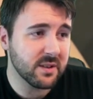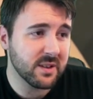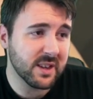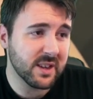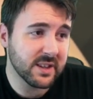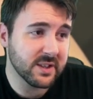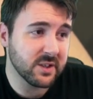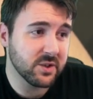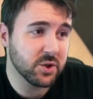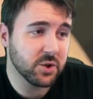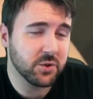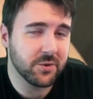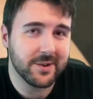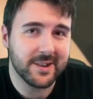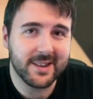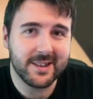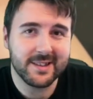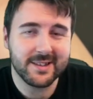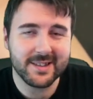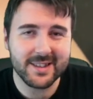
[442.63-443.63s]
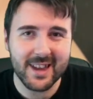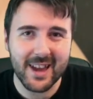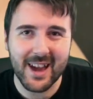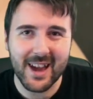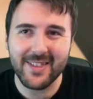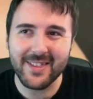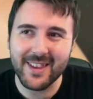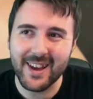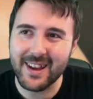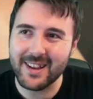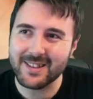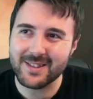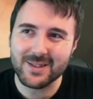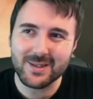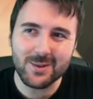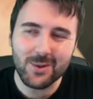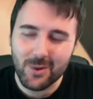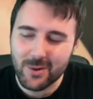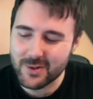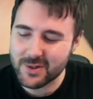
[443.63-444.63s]
is a treat, and that's
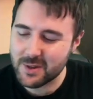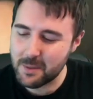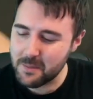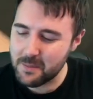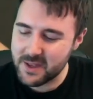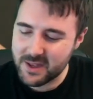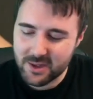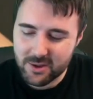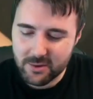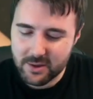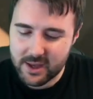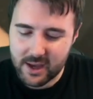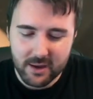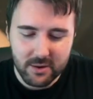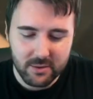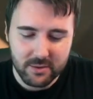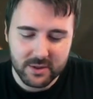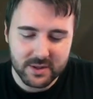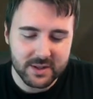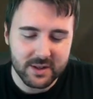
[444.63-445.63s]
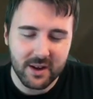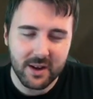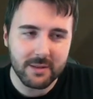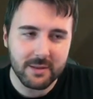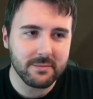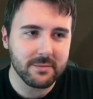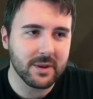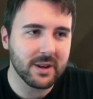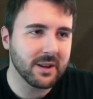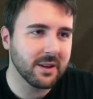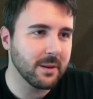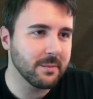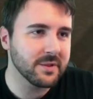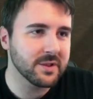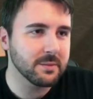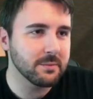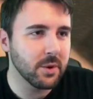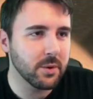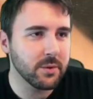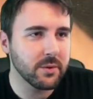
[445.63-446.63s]
not something you get all the time. When it comes
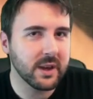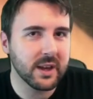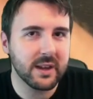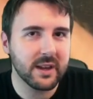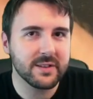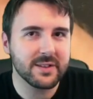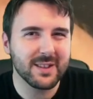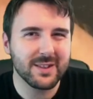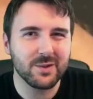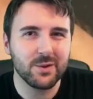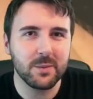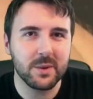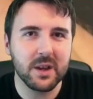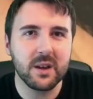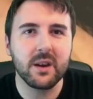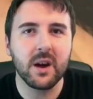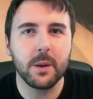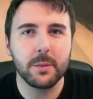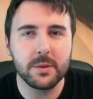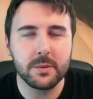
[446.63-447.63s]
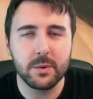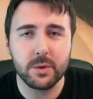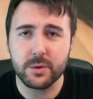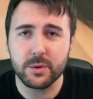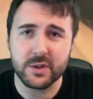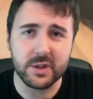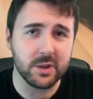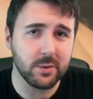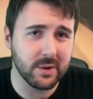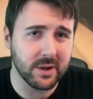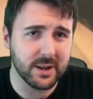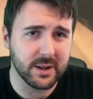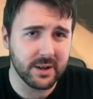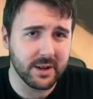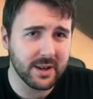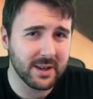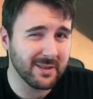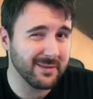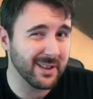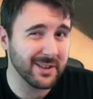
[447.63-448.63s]
to model kits, there's normally a couple of models you really
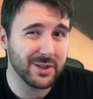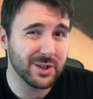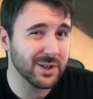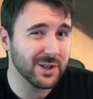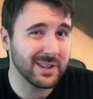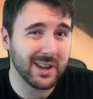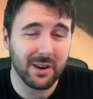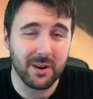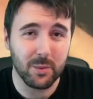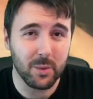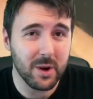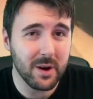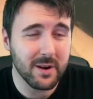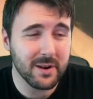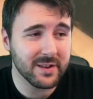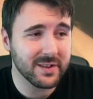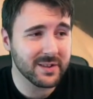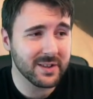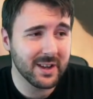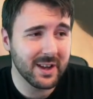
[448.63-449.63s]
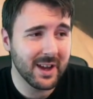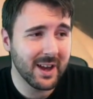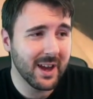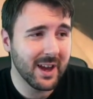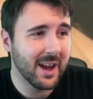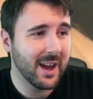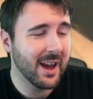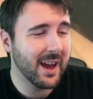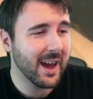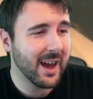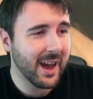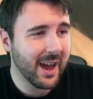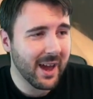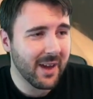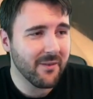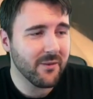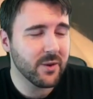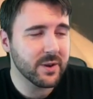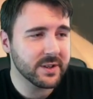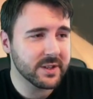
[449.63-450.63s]
like. That's just how it works.
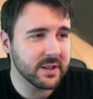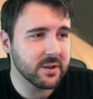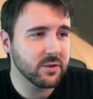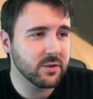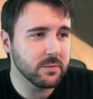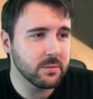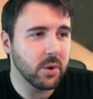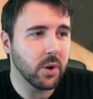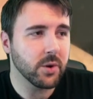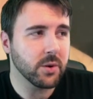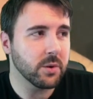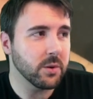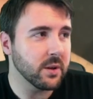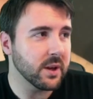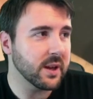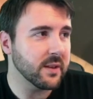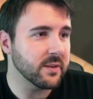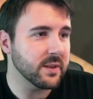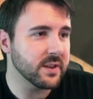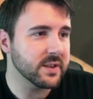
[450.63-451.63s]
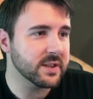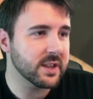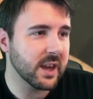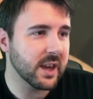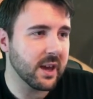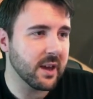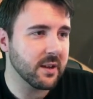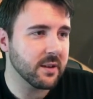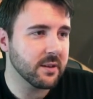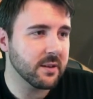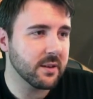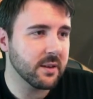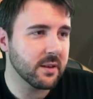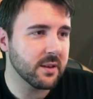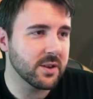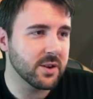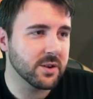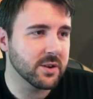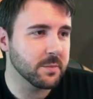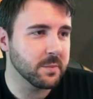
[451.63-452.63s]
Every single model in this kit,
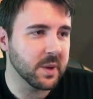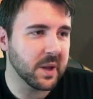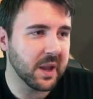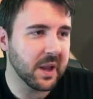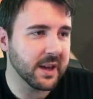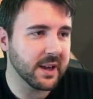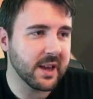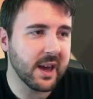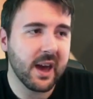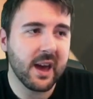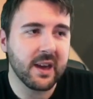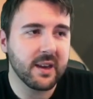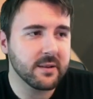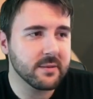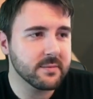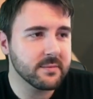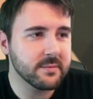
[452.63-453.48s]
you could be like, hey,